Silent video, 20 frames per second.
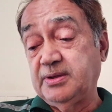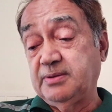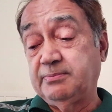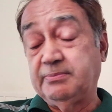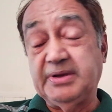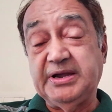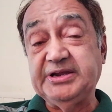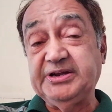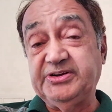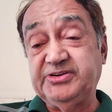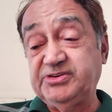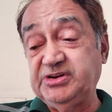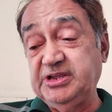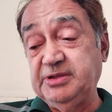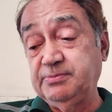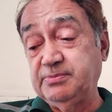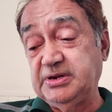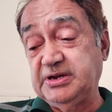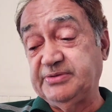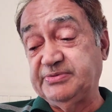My
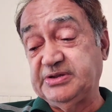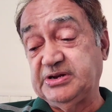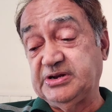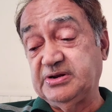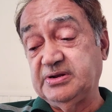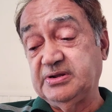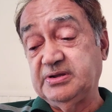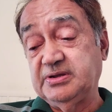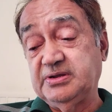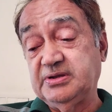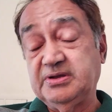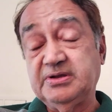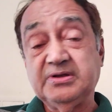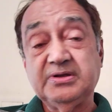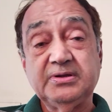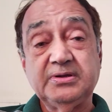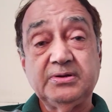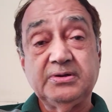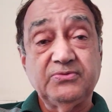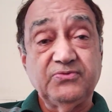dream 11
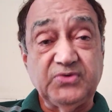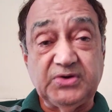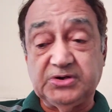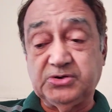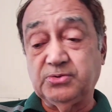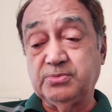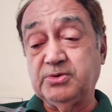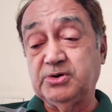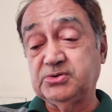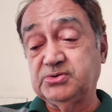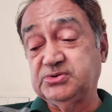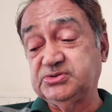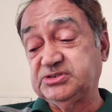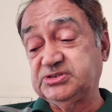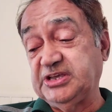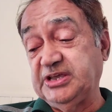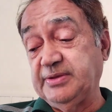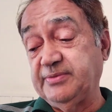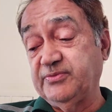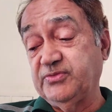for tomorrow's
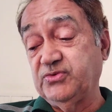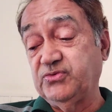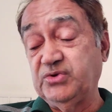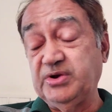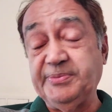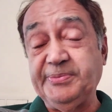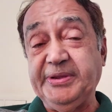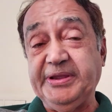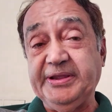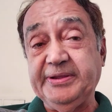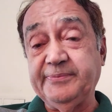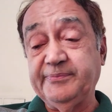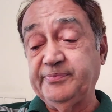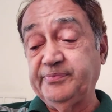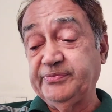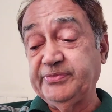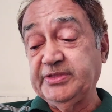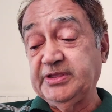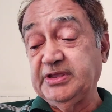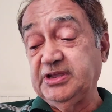game would be
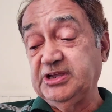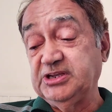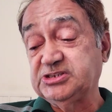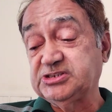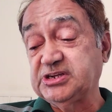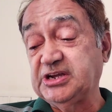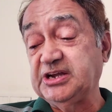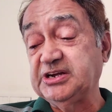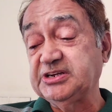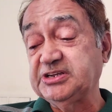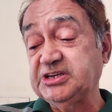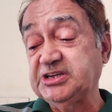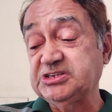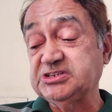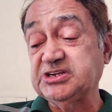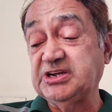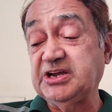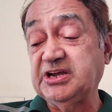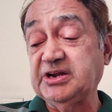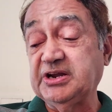Ishan
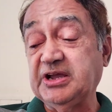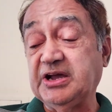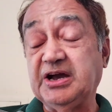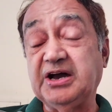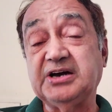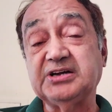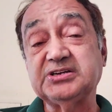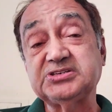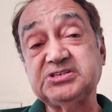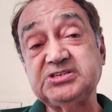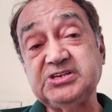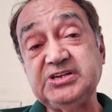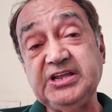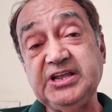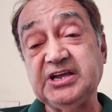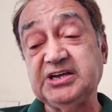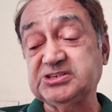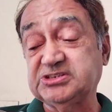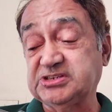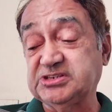Kishan or
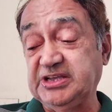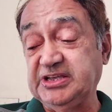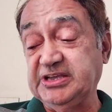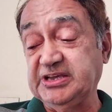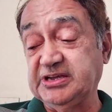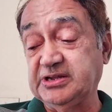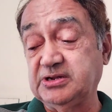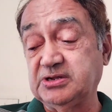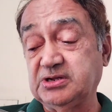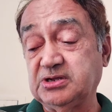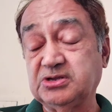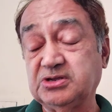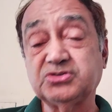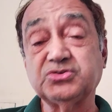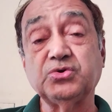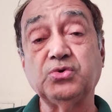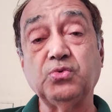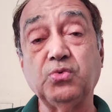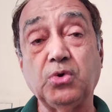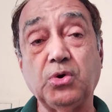Shreyas Iyer
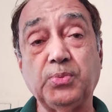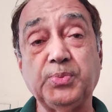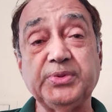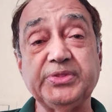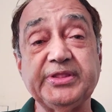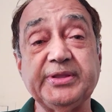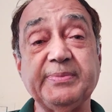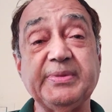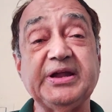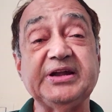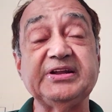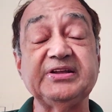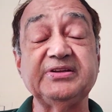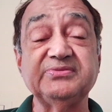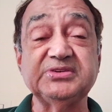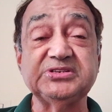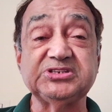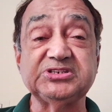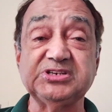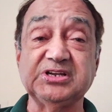should open the batting
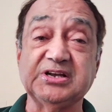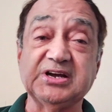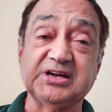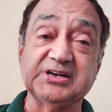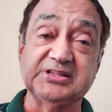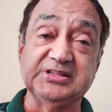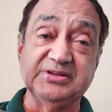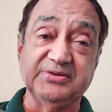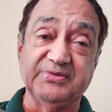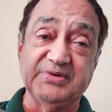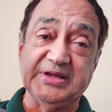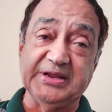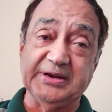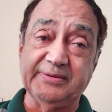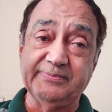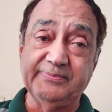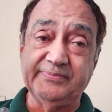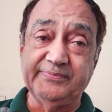with Shikhar Dhawan.